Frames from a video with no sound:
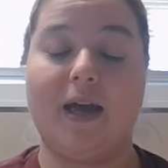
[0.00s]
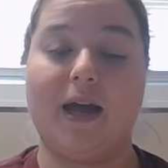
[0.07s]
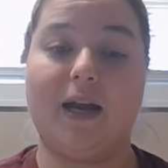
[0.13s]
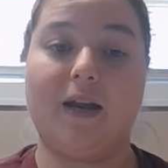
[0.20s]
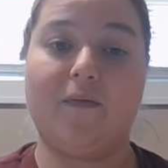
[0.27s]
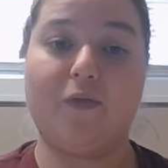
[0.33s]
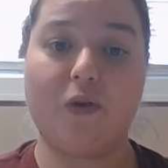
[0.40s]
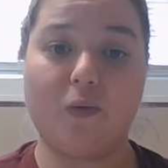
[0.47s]

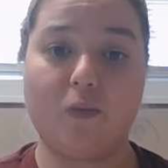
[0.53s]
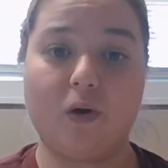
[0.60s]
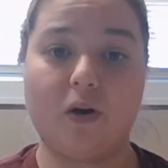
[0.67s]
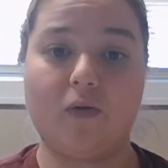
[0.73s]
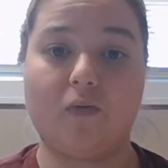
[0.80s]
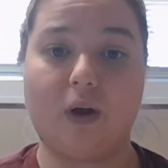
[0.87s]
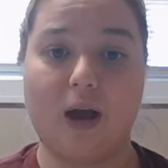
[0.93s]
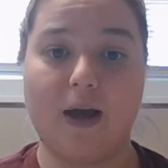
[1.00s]
And if the
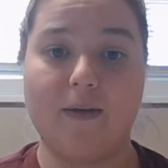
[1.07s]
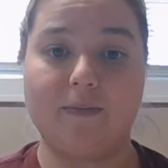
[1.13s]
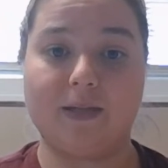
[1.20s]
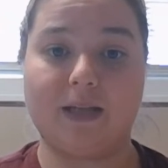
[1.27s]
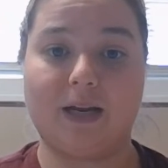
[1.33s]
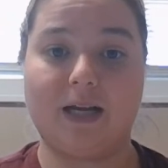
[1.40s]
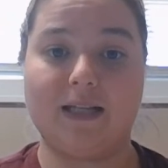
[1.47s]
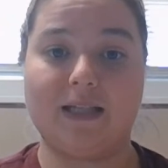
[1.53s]
word rhymes
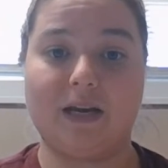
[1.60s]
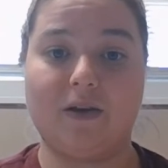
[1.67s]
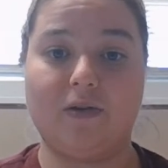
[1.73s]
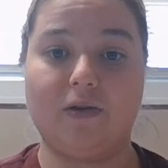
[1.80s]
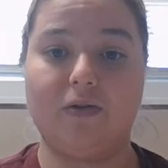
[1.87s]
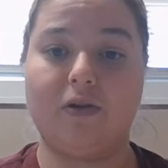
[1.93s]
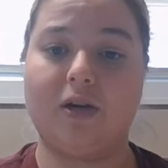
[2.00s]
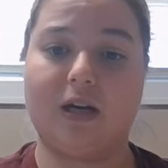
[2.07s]
that I tell
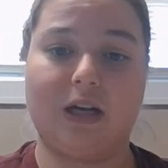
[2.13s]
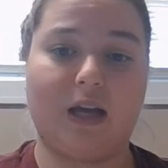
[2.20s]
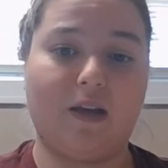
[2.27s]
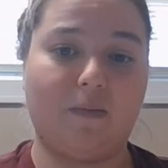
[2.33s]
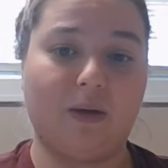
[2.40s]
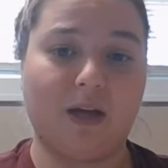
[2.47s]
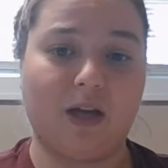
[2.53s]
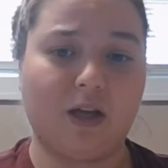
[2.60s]
you, you're going to
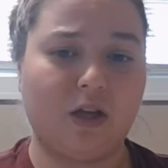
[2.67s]
give me a